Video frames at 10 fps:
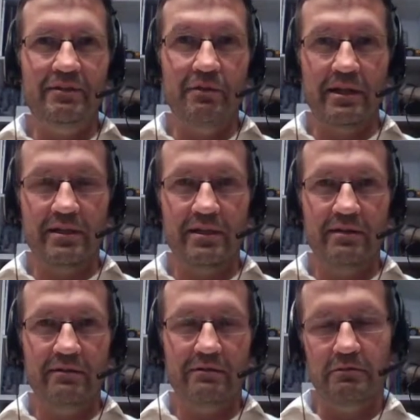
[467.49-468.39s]
you'll
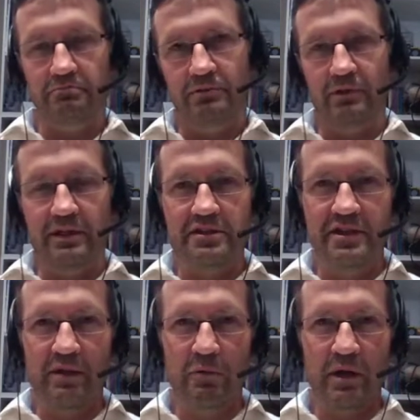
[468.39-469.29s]

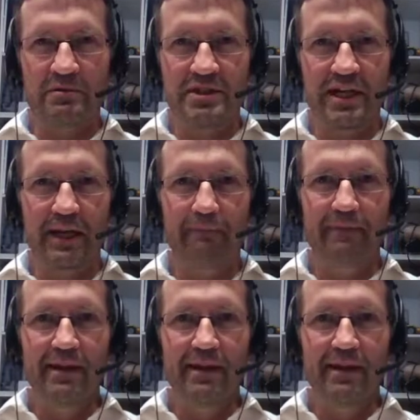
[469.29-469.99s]
understand what I'm saying.